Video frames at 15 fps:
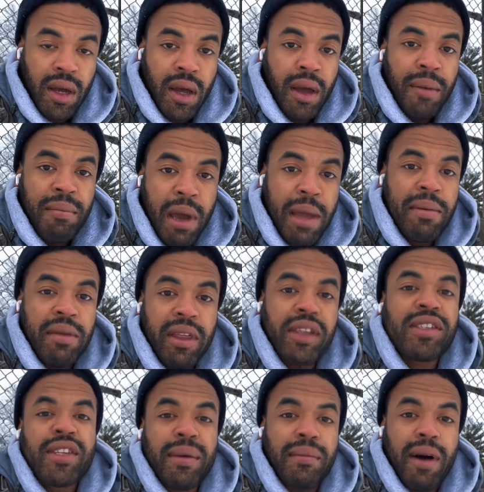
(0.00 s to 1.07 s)
Maybe there's
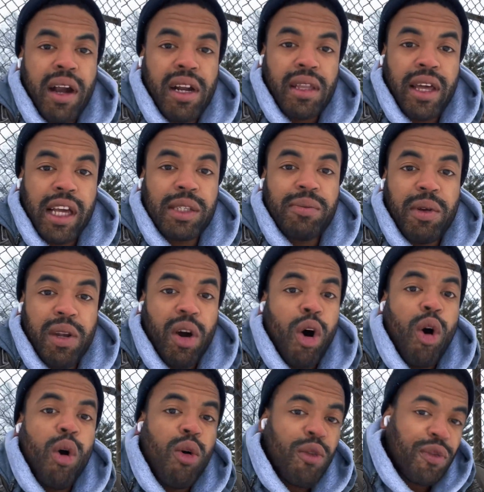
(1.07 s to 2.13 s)
somebody that's been an
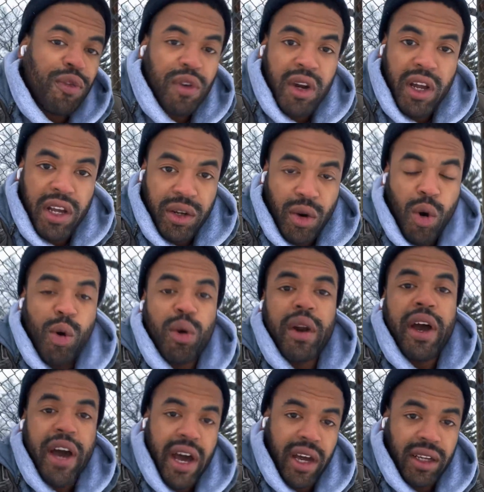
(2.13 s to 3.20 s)
old friend or an
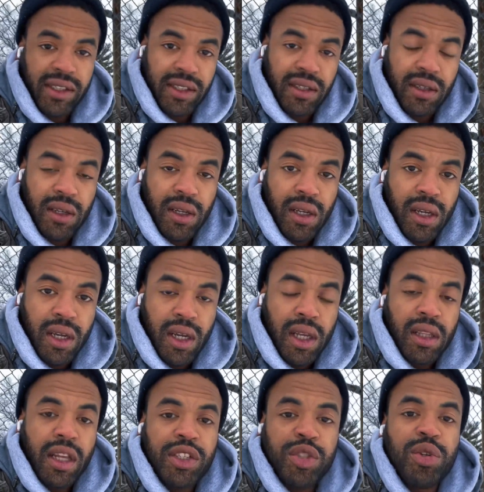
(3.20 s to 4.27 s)
ex
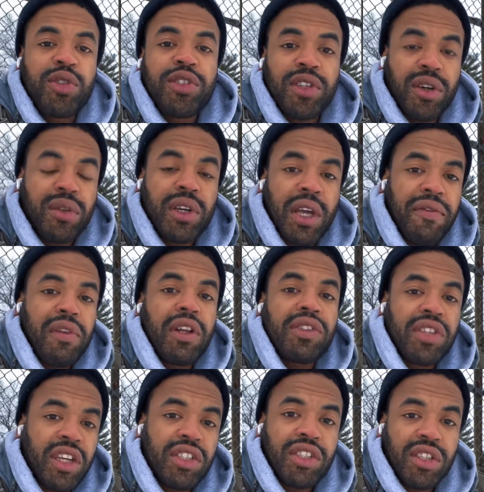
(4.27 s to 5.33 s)
that you still giving
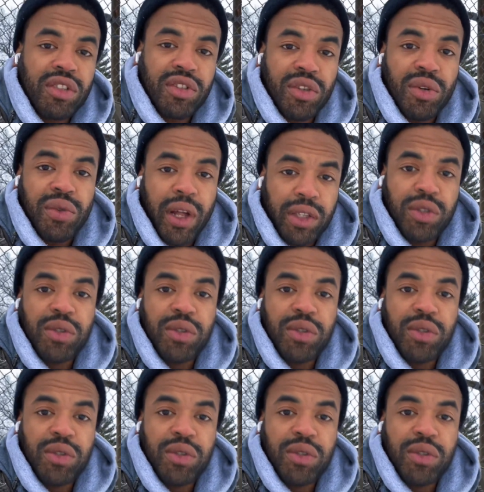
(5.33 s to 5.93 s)
attention to that you